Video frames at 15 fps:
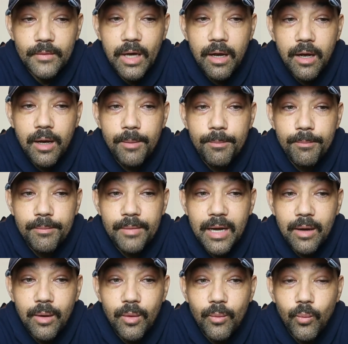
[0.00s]
Um,
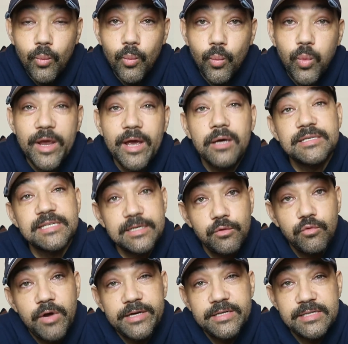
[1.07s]
we are
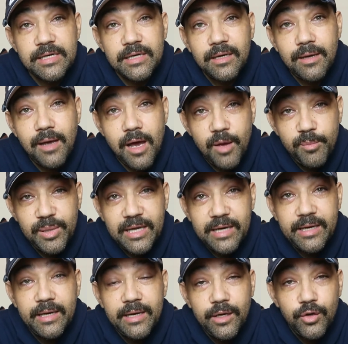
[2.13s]
still writing our
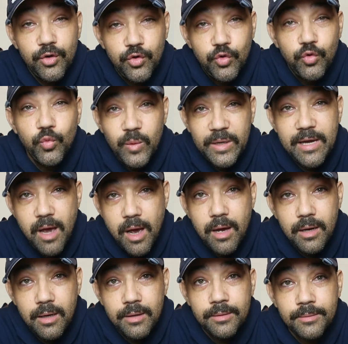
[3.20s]
play, Who We
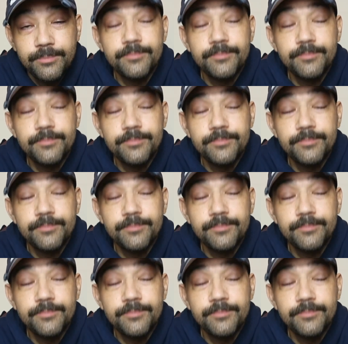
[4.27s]
Are.